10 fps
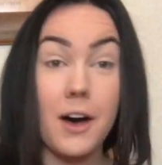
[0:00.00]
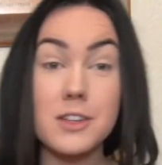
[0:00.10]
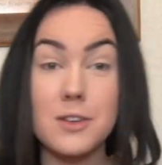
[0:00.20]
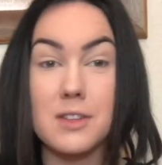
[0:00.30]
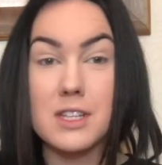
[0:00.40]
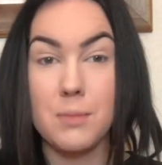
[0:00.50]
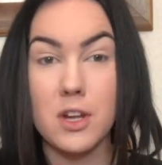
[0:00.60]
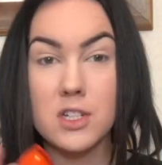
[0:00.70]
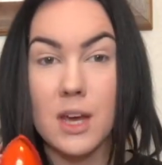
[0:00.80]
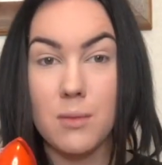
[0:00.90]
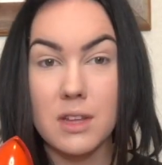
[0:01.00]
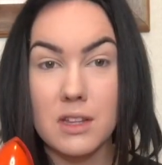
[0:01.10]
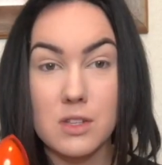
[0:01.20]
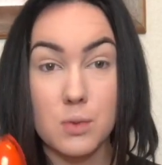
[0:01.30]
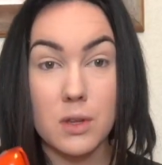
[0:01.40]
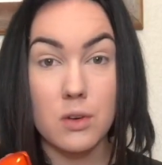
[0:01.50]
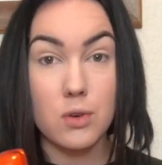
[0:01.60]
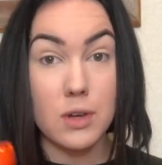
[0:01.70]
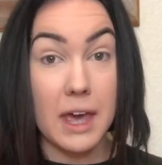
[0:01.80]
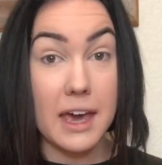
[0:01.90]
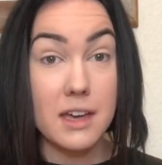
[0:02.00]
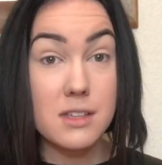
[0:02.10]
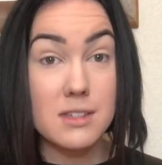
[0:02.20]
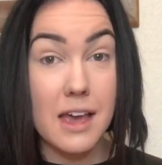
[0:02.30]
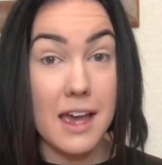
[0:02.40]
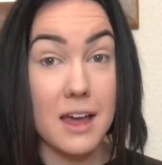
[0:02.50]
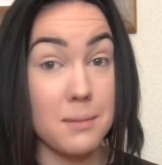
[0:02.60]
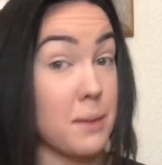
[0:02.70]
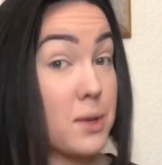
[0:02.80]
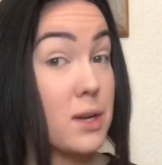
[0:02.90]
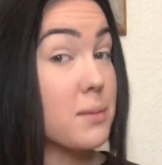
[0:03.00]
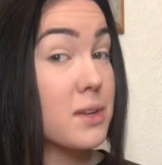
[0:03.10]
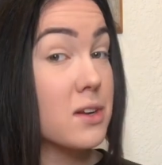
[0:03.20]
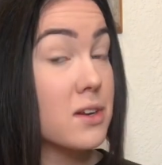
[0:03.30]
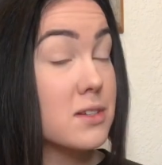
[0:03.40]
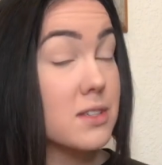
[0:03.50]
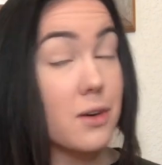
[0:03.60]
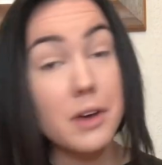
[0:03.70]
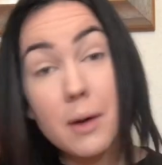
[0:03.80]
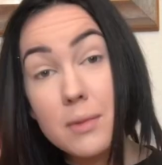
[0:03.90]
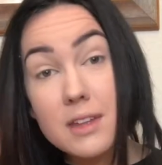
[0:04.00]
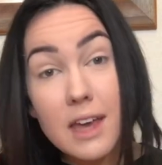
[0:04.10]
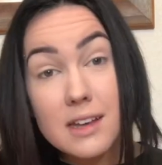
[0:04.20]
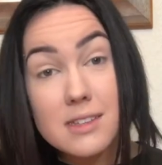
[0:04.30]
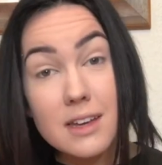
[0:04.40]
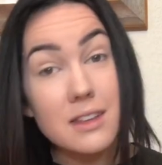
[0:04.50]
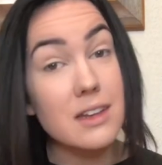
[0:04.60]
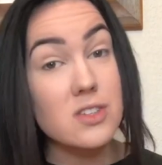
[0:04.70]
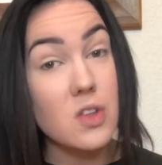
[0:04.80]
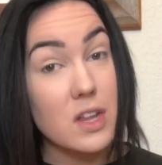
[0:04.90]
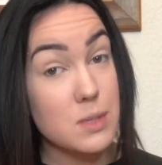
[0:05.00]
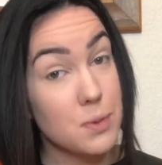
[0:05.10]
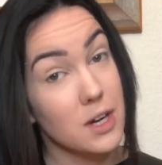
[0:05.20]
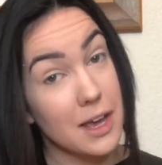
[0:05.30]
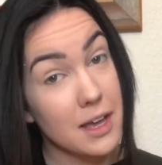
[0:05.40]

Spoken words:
Also, this sponge came with like this really cool case, and my Beauty Blenders don't come with a case like this, so that's pretty